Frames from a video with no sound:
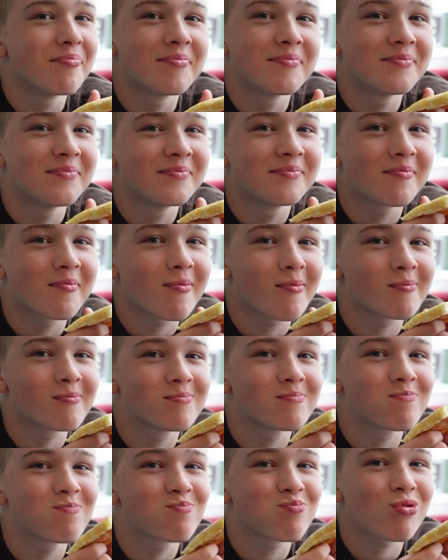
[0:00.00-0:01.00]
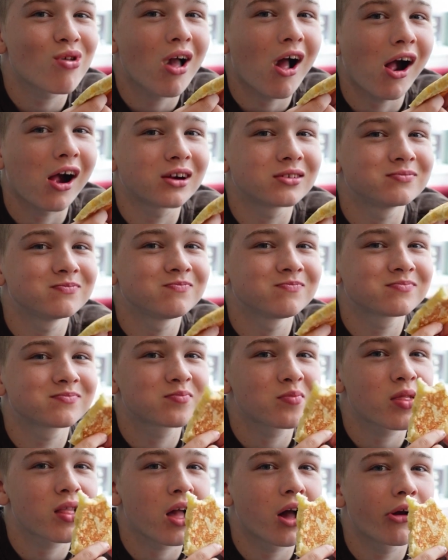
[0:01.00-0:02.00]
There's a little bit of spice to it.
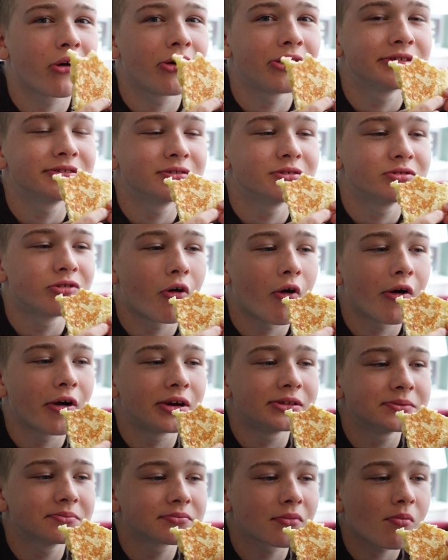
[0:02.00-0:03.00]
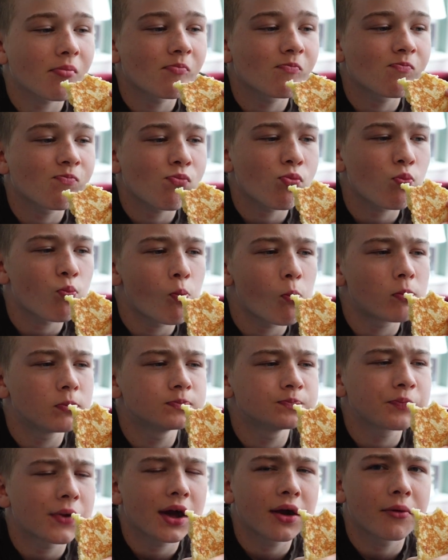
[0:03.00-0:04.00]
Why?
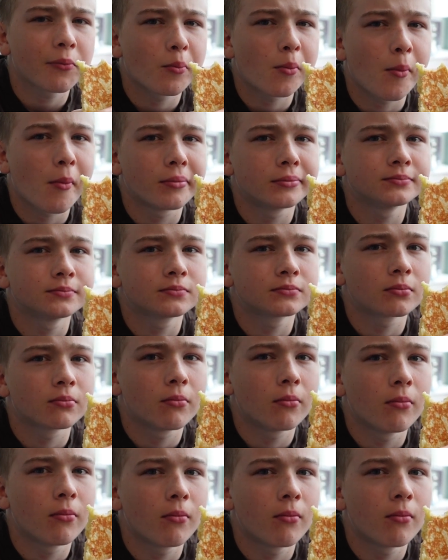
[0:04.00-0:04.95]
What did I use?